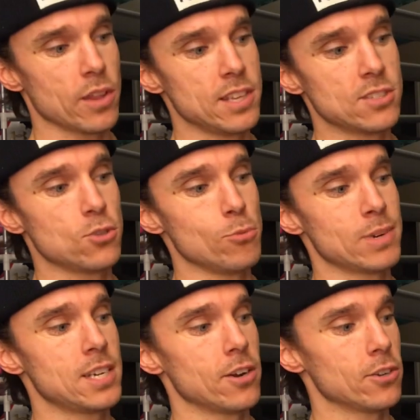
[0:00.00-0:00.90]
these two
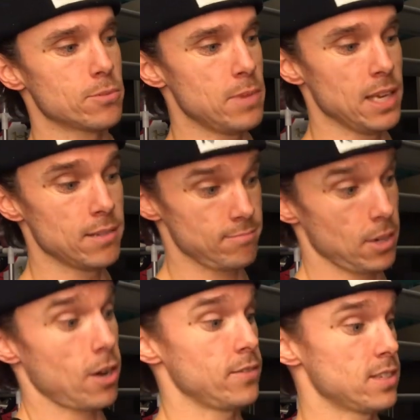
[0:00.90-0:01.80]
materials meet.
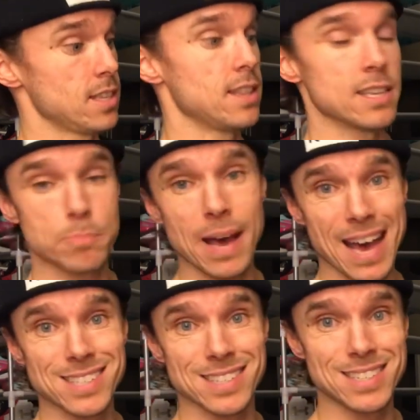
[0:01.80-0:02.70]
Obviously this
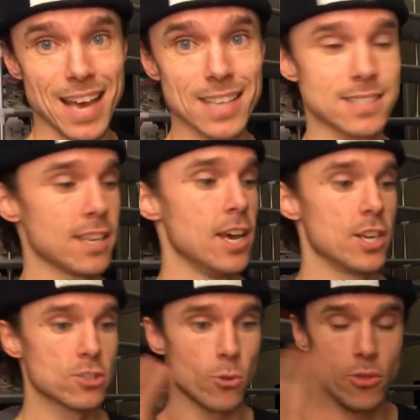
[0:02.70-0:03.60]
passed the test,
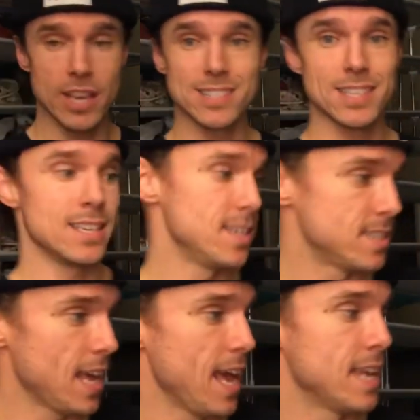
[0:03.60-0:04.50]
so this
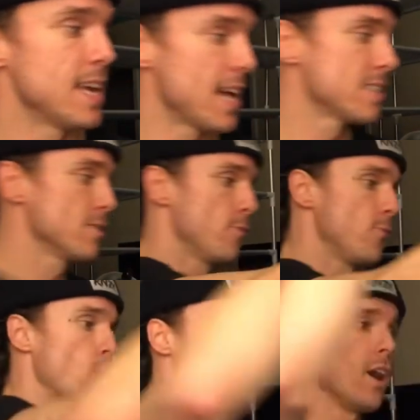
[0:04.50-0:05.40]
is a yes for